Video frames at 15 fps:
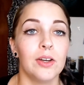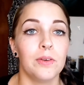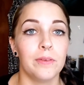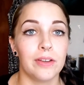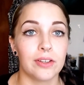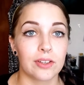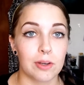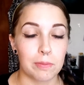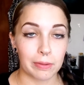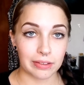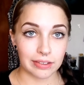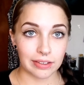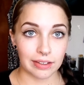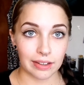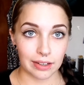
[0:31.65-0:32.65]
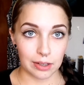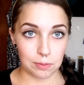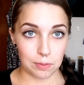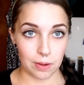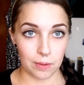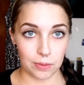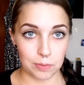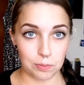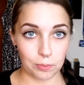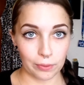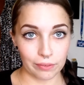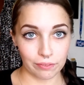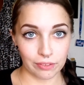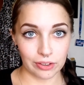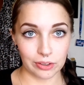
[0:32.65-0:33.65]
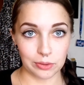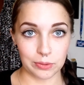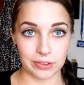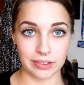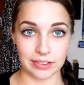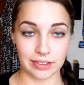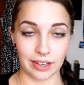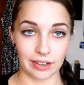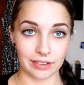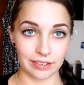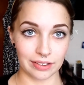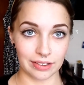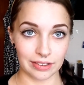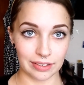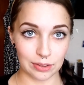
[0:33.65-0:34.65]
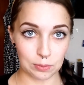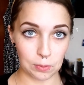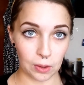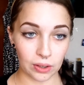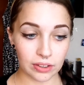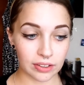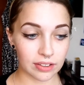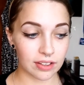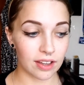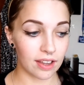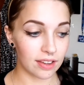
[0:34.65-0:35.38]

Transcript: went shopping today while the boyfriend was in town getting his warrant.